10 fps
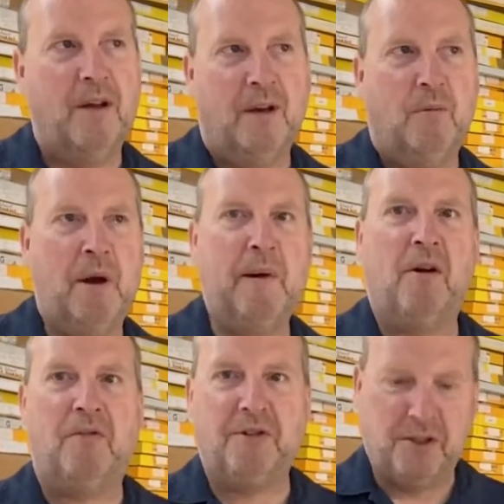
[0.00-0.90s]
we went
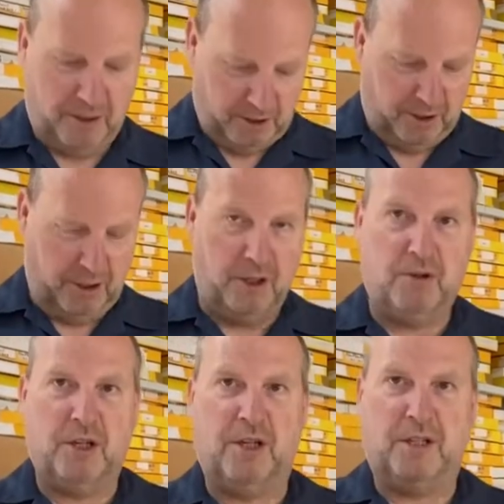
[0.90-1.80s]
off to, to New
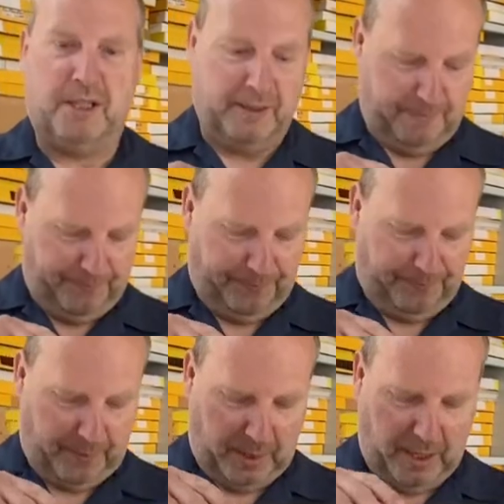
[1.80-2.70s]
Jersey.
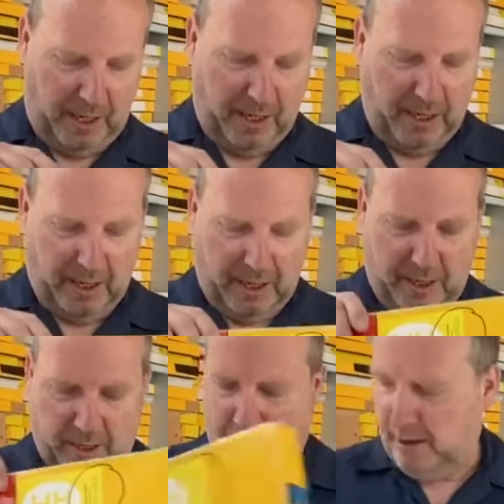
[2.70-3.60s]

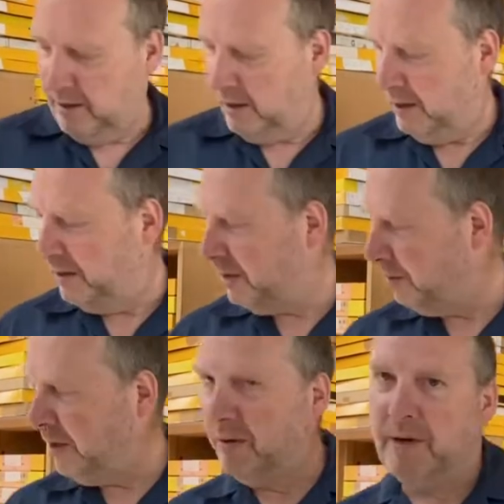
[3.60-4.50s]
Well, this is
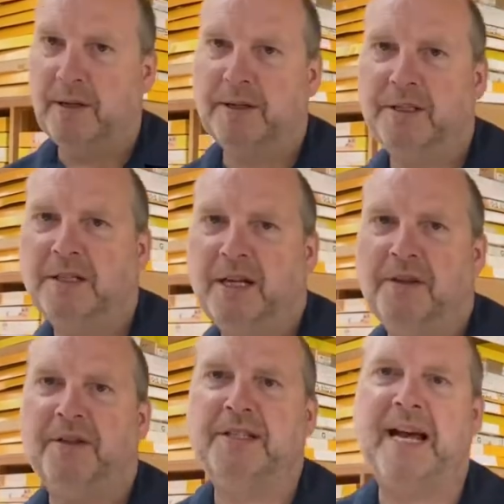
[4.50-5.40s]
where I went. This is
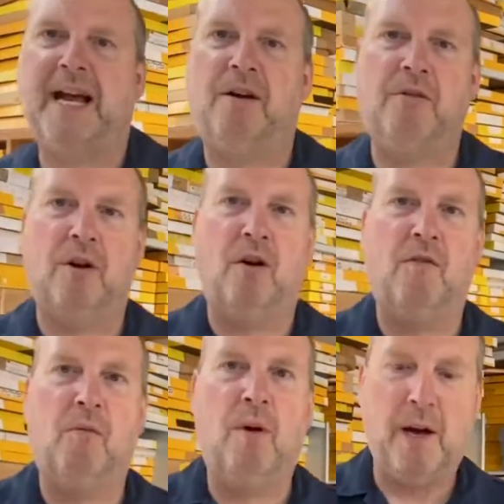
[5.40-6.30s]
like the town of
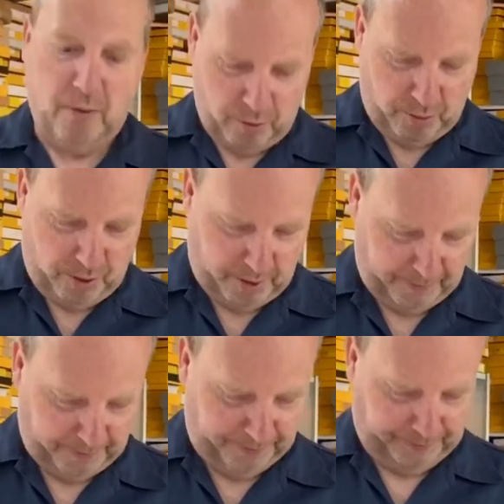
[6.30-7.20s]
Wildwood.
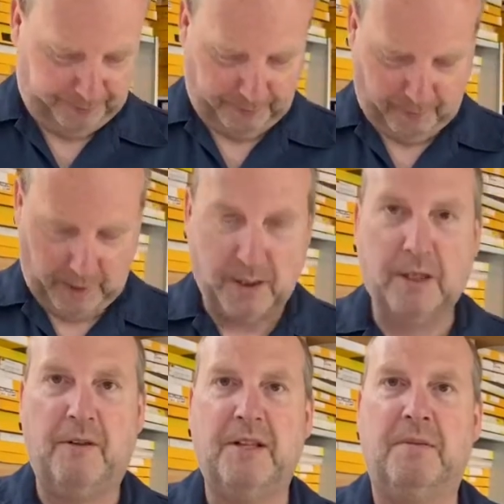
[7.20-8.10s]

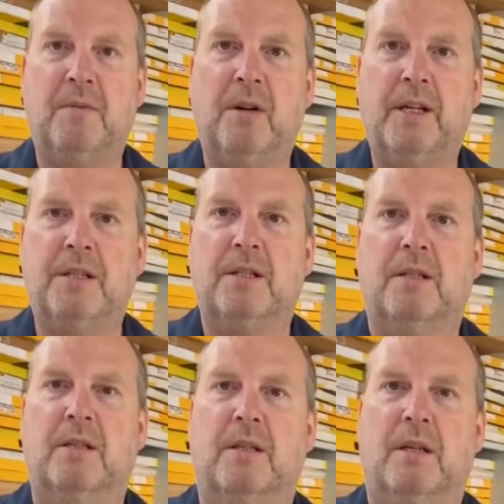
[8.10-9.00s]
So there's some nice
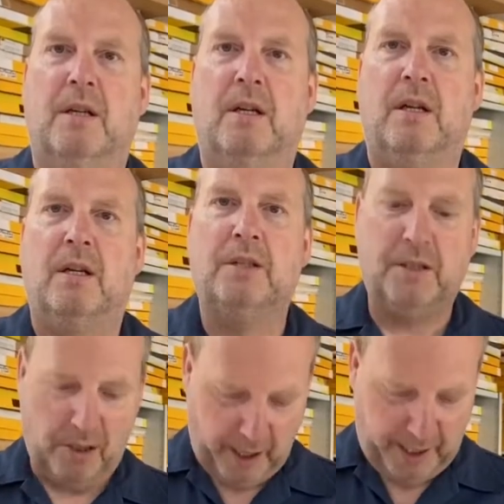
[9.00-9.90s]

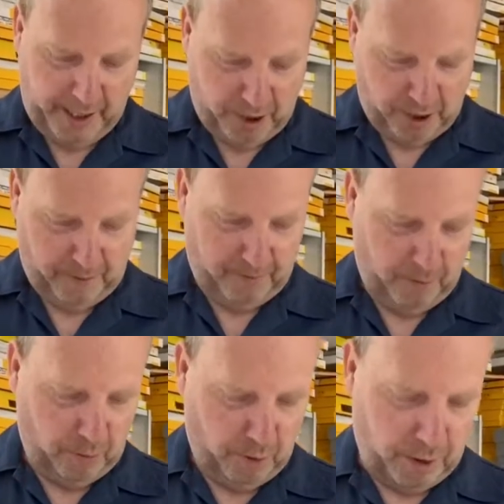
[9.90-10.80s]
signage.
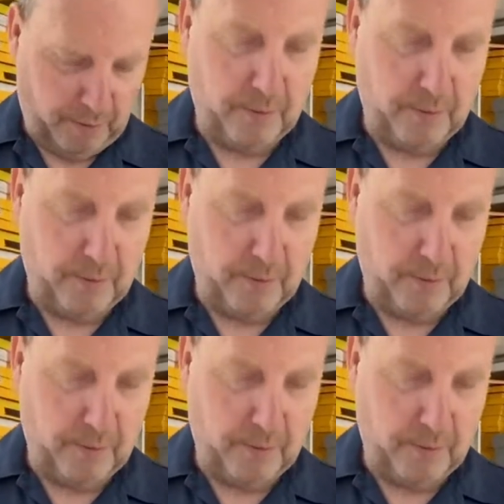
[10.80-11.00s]
Well,